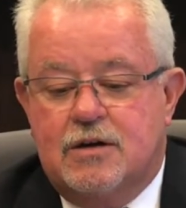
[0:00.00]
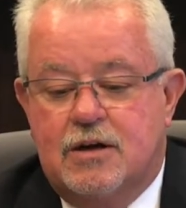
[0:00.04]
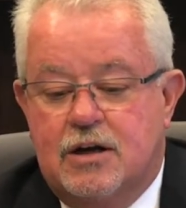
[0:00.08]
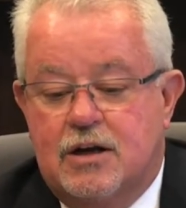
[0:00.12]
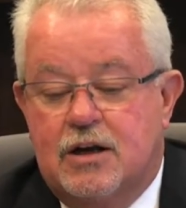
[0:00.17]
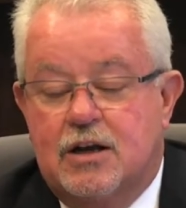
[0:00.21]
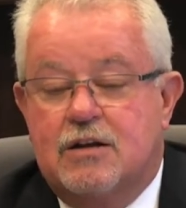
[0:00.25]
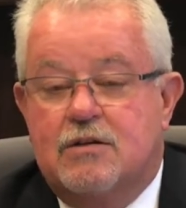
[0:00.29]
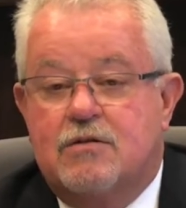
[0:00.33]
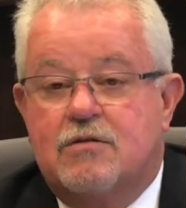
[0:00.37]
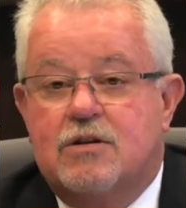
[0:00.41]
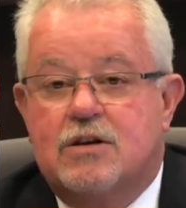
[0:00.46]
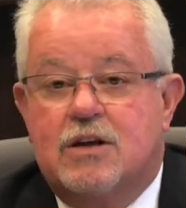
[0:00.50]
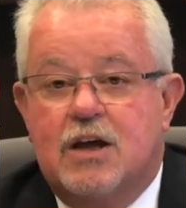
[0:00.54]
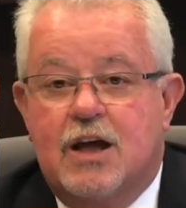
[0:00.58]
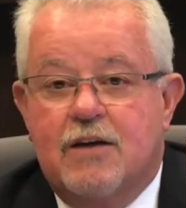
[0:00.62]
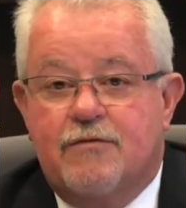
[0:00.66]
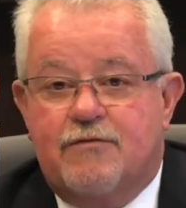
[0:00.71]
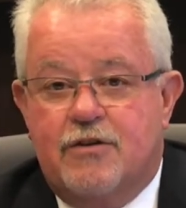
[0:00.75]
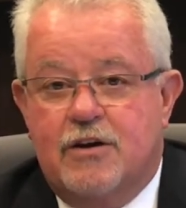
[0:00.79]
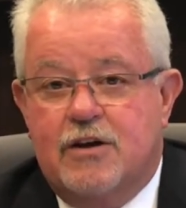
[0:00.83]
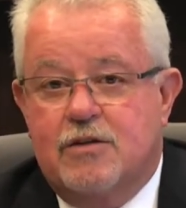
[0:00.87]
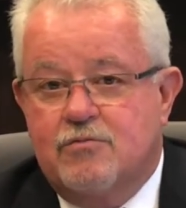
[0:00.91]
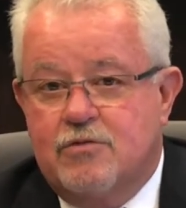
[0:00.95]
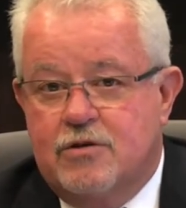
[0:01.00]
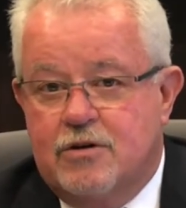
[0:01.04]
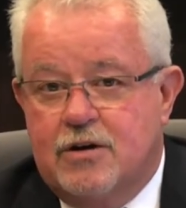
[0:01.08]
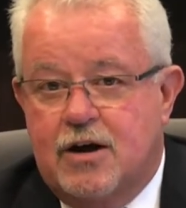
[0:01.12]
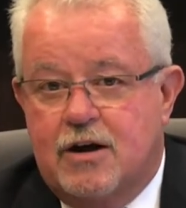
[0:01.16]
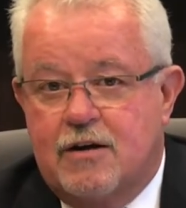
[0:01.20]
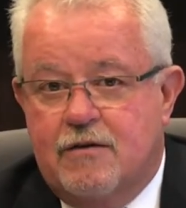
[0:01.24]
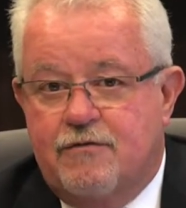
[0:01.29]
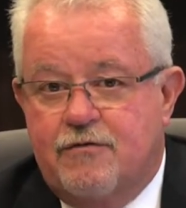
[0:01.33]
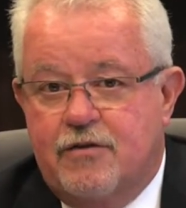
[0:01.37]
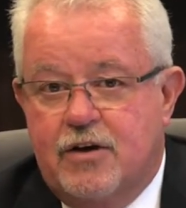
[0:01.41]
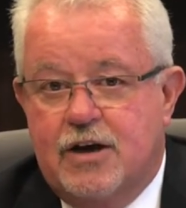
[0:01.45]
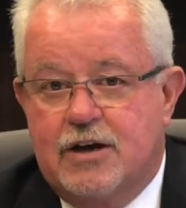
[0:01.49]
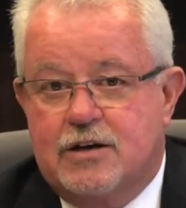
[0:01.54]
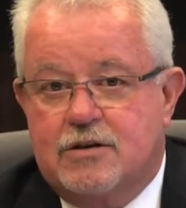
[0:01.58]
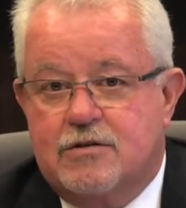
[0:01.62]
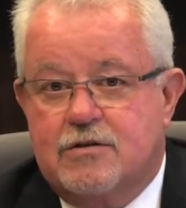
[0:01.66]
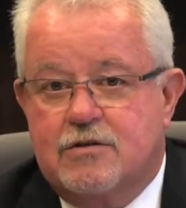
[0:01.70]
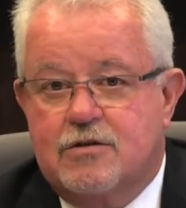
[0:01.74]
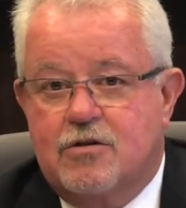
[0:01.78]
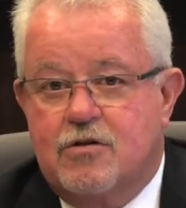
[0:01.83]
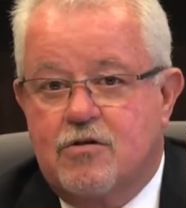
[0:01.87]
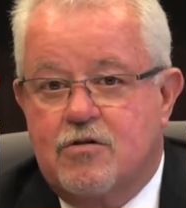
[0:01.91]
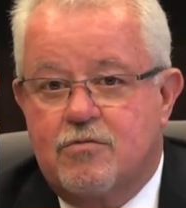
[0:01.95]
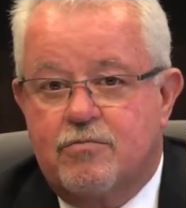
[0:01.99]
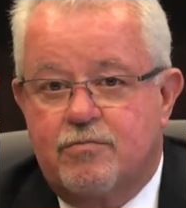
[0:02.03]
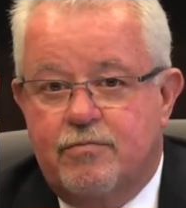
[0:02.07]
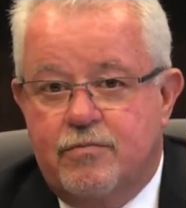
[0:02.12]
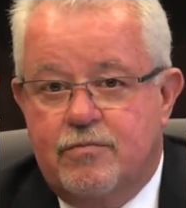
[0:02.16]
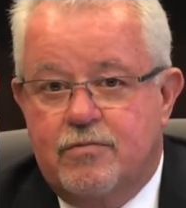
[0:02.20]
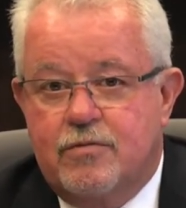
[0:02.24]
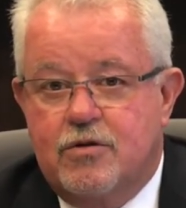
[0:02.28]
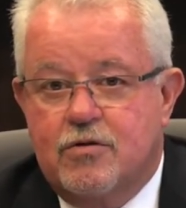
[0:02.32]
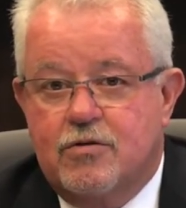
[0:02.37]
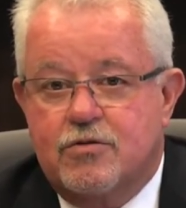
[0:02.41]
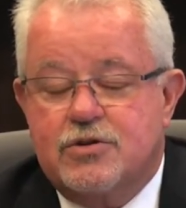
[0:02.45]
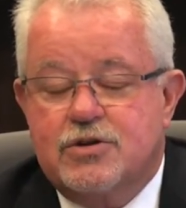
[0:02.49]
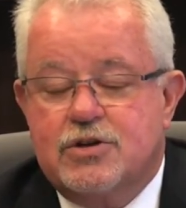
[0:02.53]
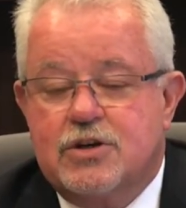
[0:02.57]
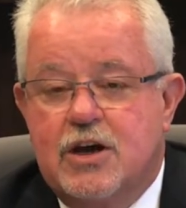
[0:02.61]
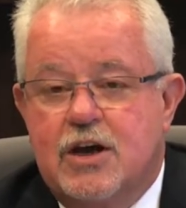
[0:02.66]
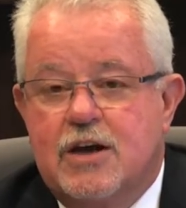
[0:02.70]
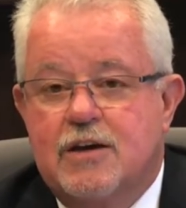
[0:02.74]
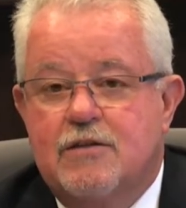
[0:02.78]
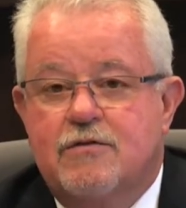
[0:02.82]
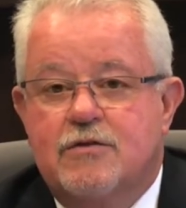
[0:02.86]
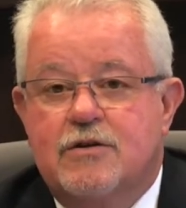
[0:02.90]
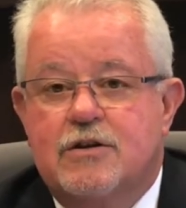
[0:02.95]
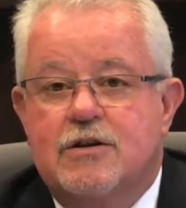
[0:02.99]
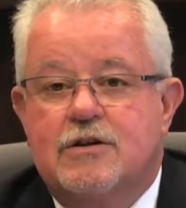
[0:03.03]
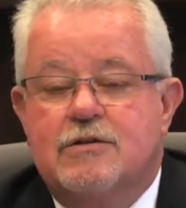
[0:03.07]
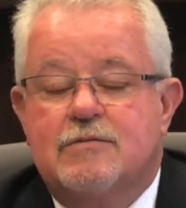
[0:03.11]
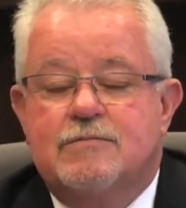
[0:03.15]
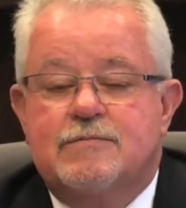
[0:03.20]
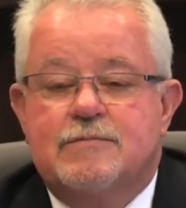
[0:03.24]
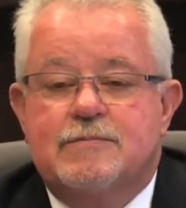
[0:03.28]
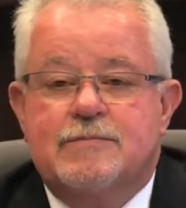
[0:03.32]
and it definitely will not affect your safety.